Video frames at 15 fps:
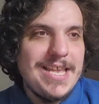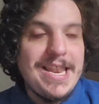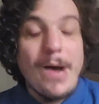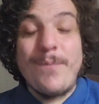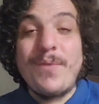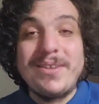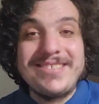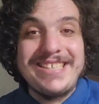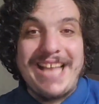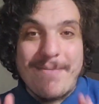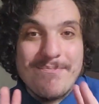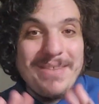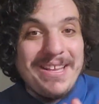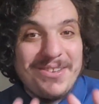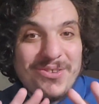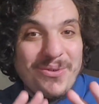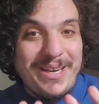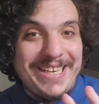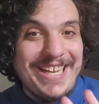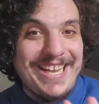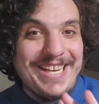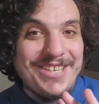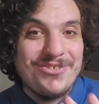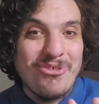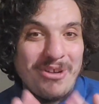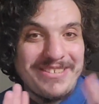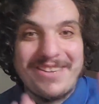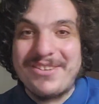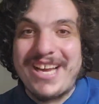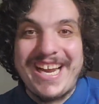Now, I'm not saying that me doing the intro
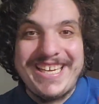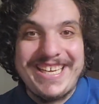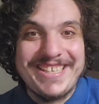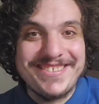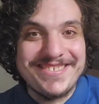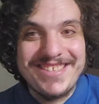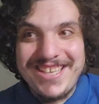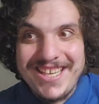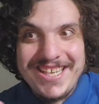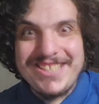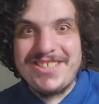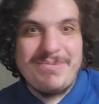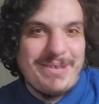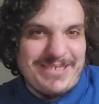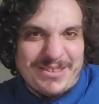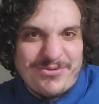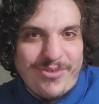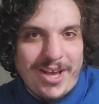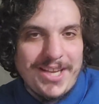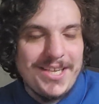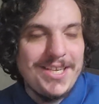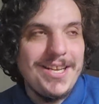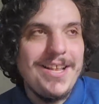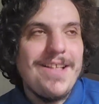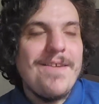is out of kindness. It's just because it's fun.